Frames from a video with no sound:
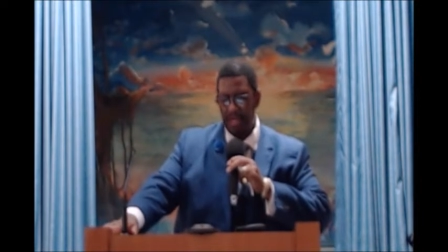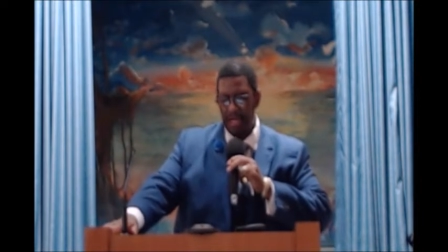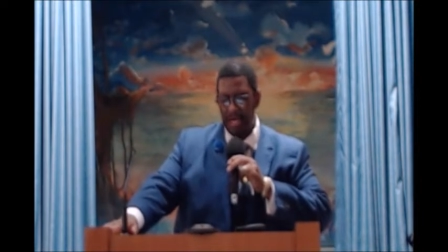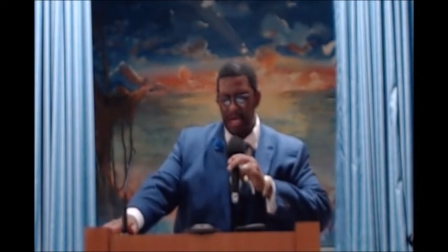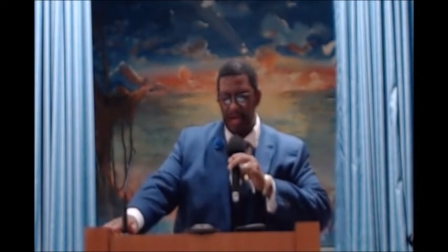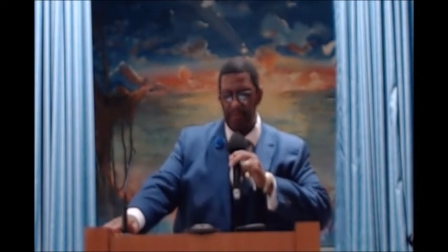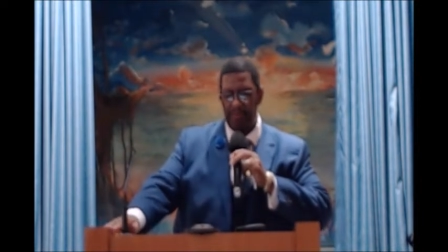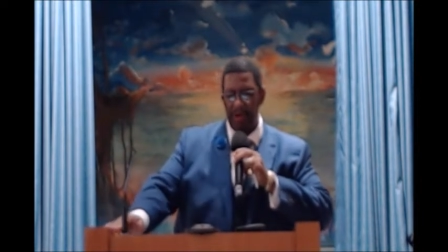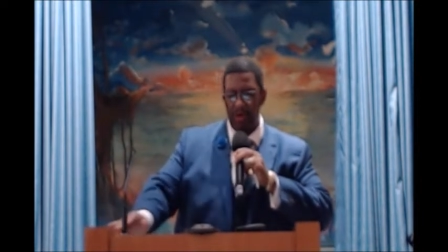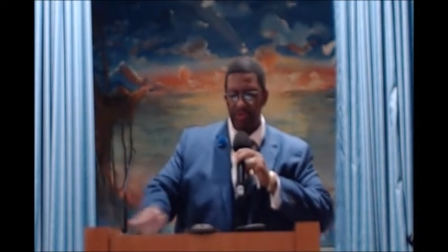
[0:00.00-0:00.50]

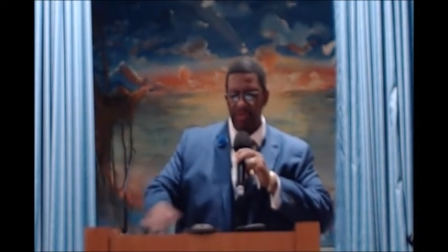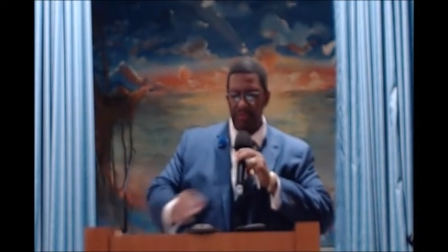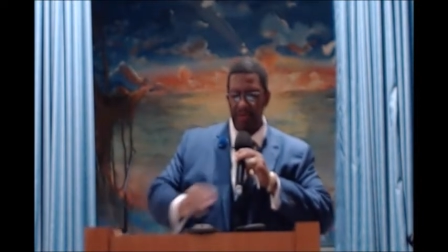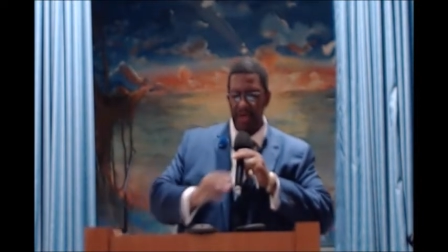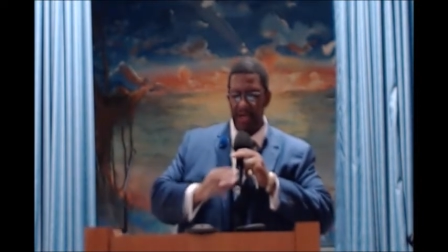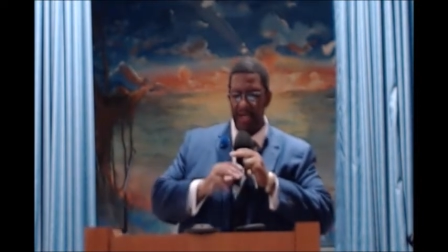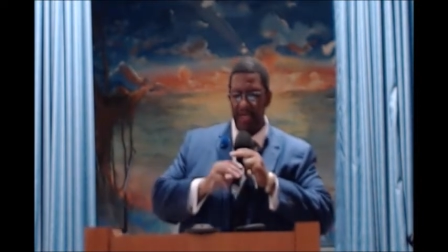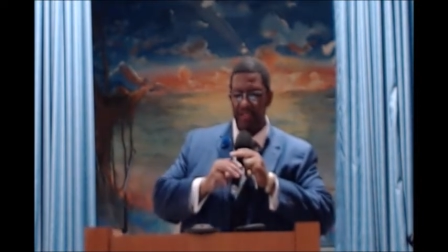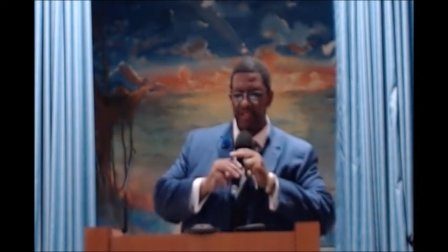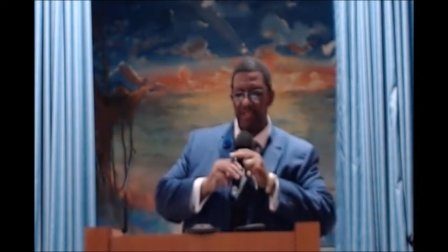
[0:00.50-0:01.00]
He built a
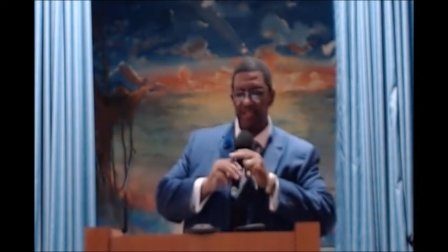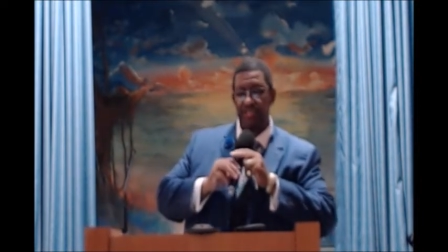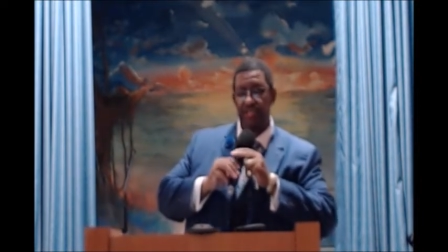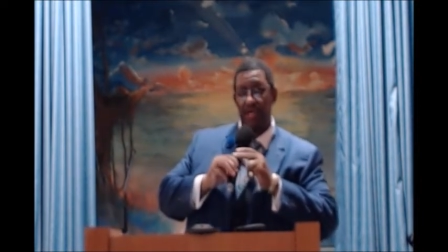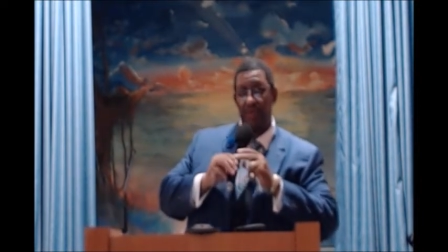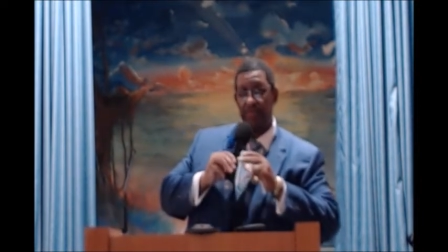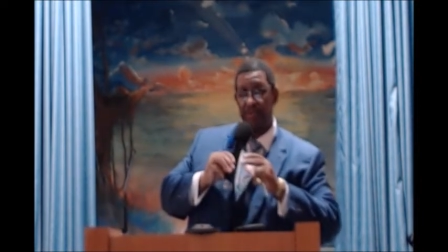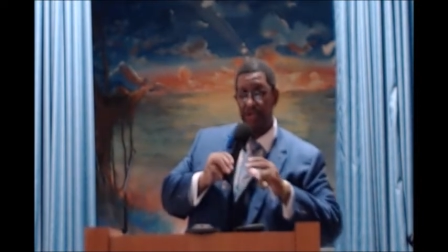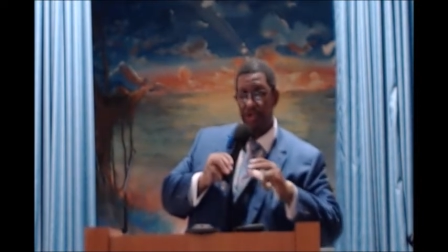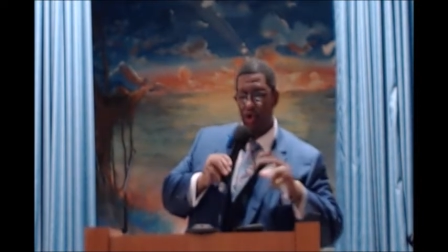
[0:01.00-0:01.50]

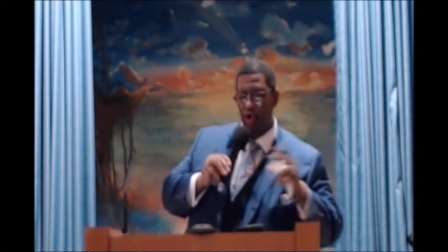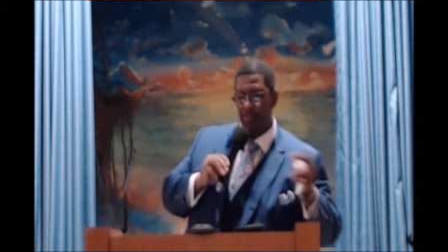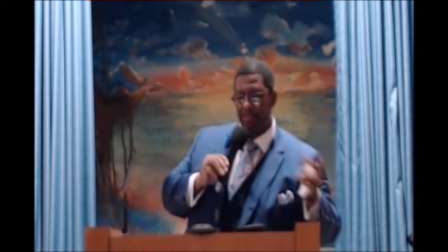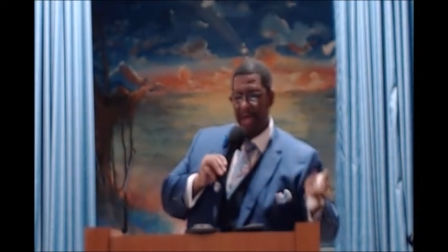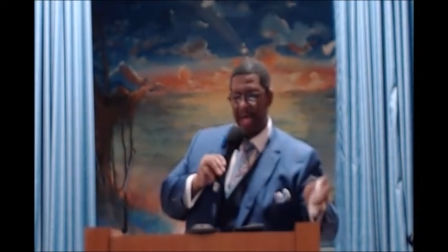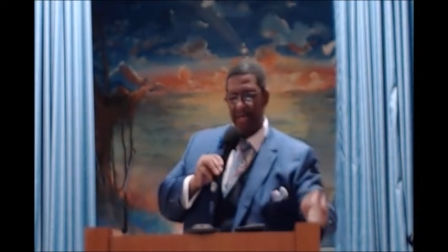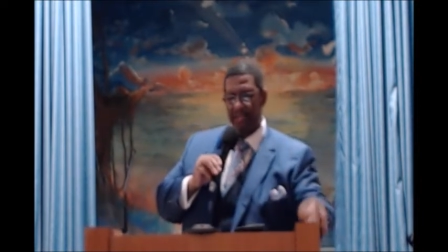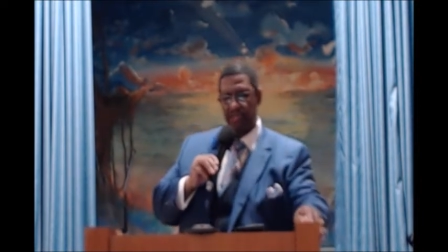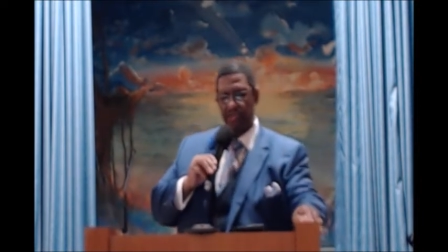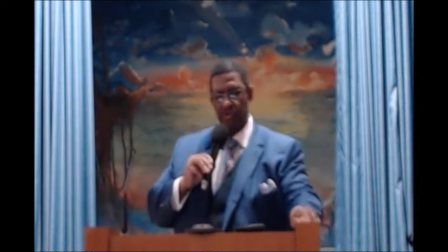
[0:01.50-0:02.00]
relationship. When you go
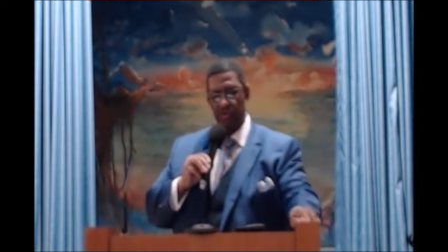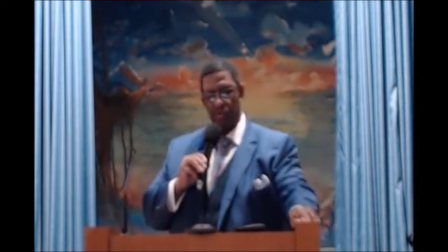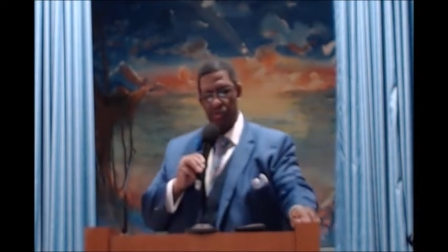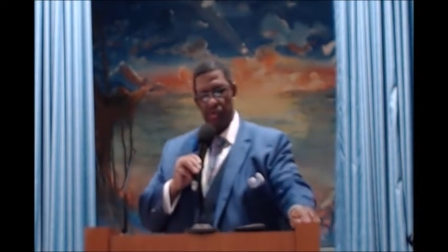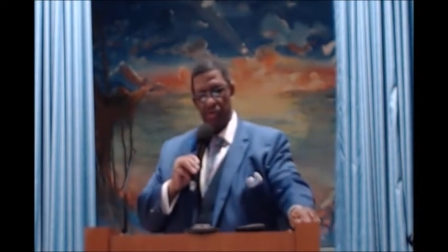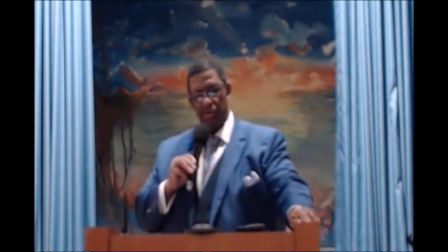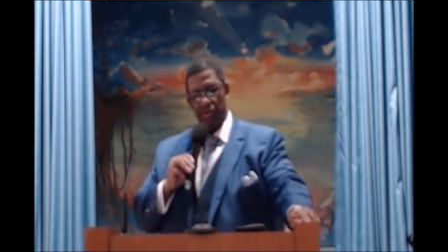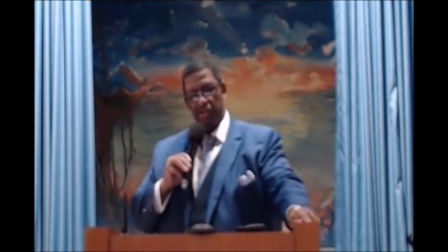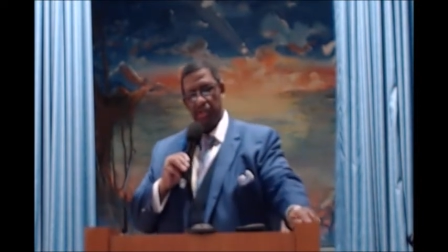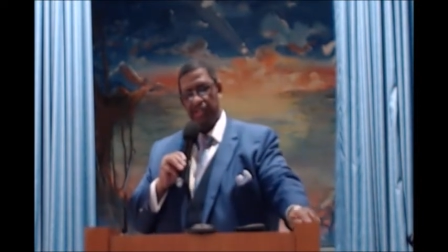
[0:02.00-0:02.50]
back to
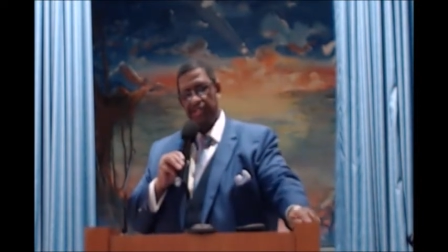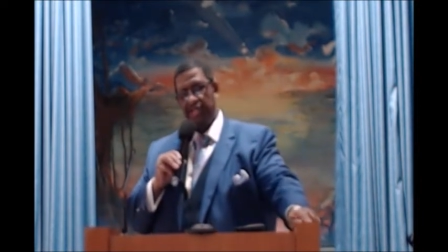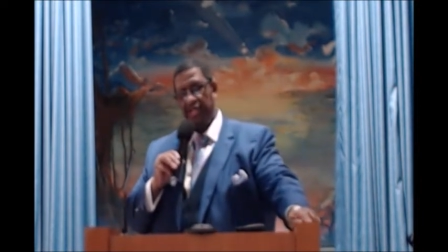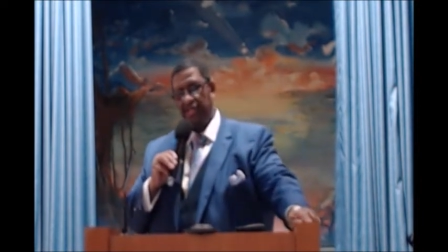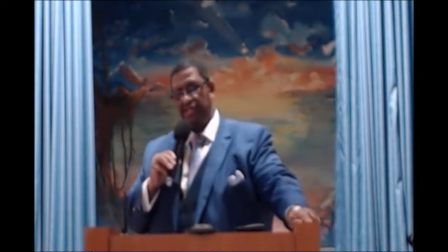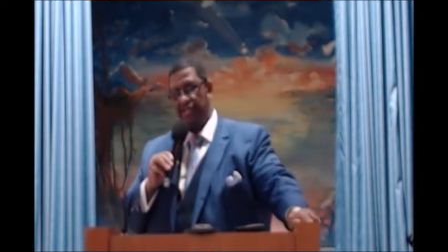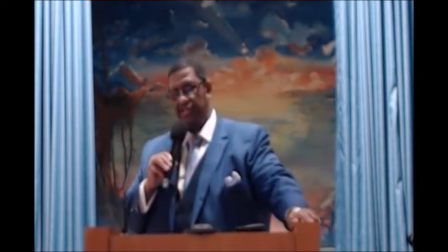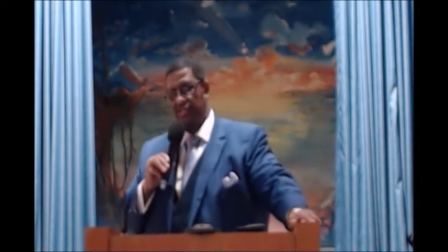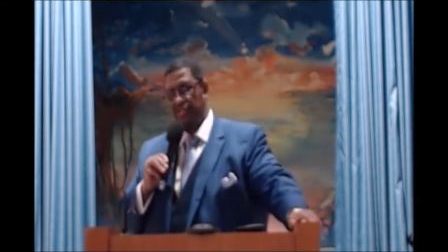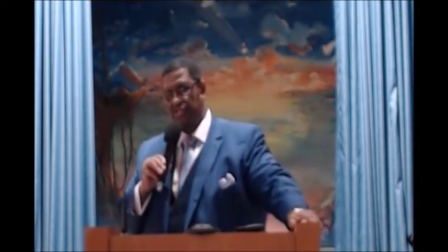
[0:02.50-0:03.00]

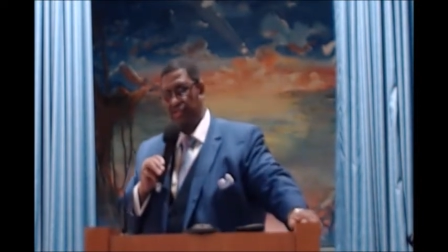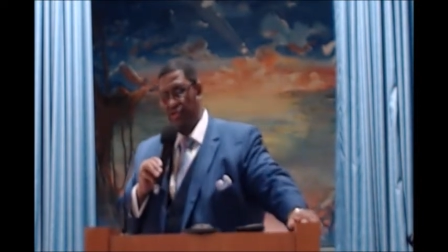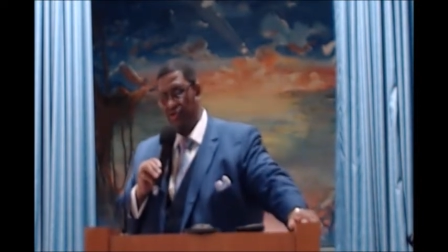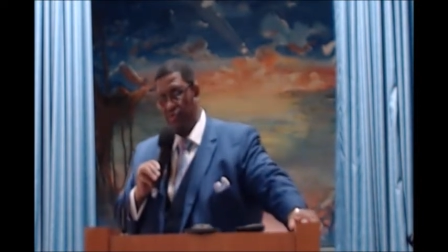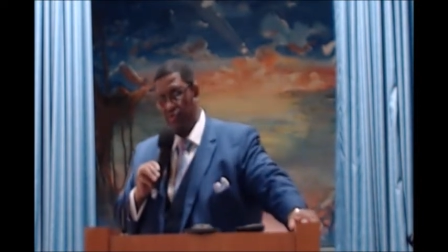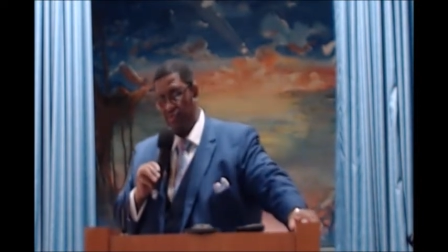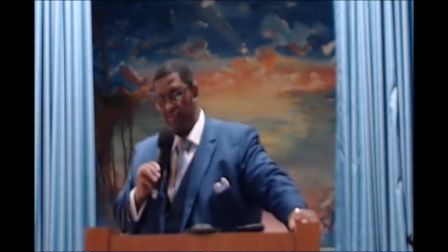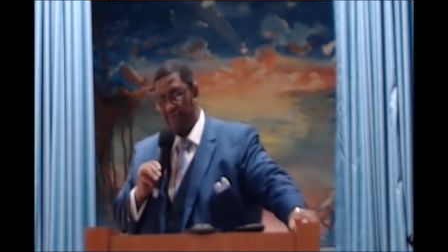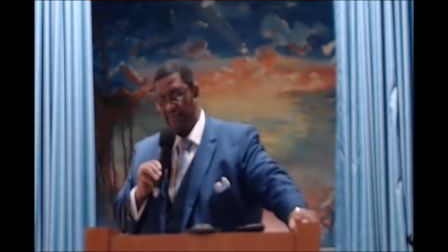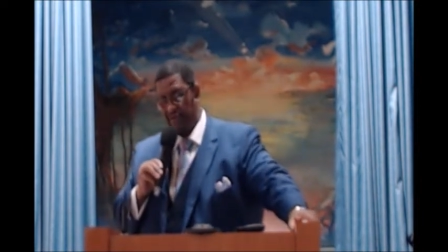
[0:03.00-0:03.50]
Genesis
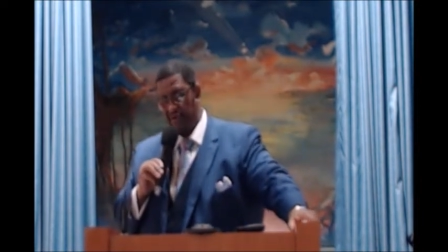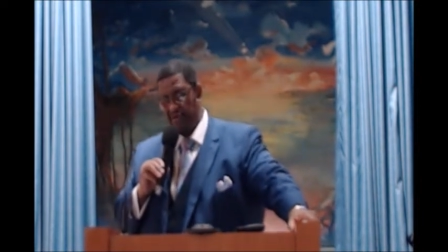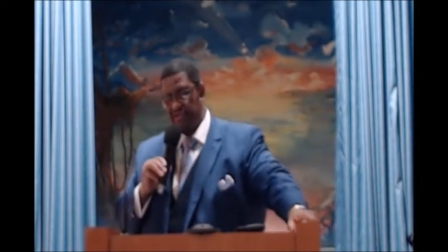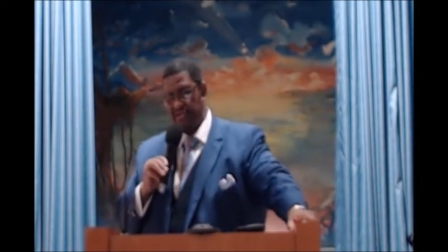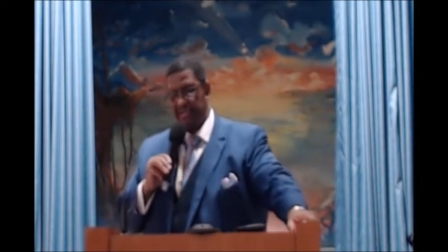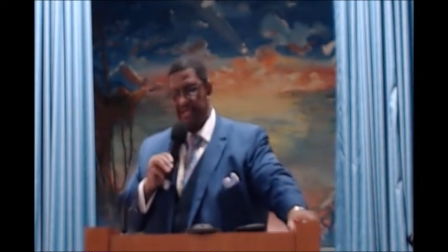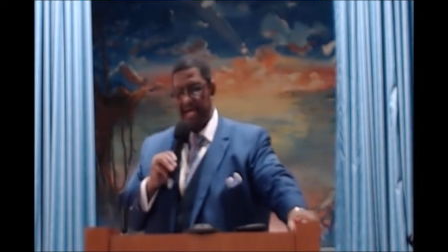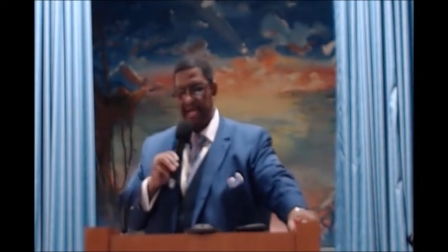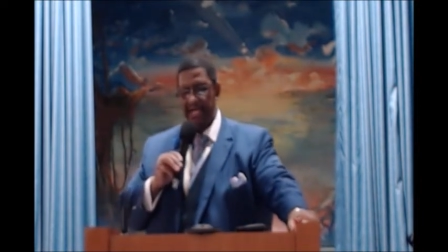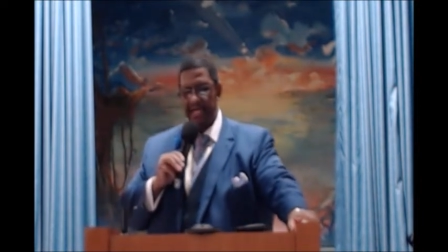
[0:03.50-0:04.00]
2,
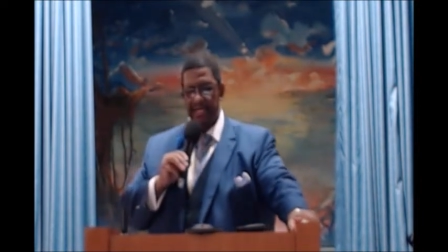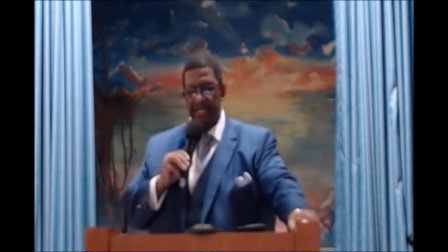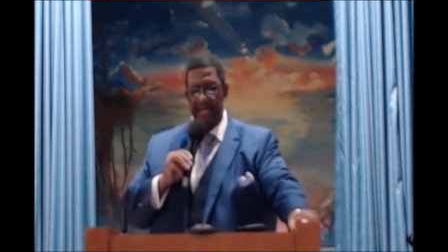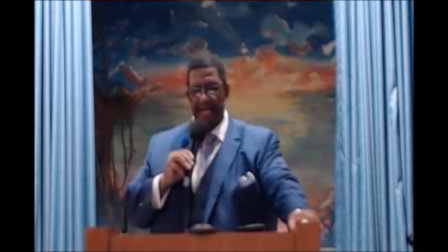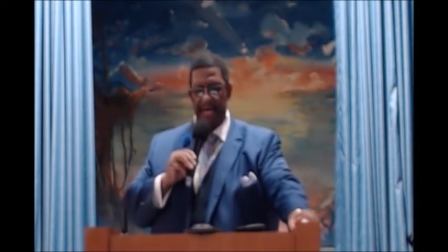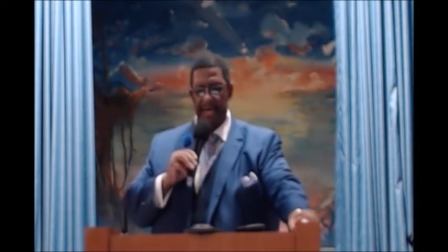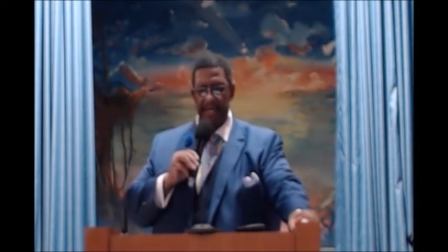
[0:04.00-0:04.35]
verses 8 and 9,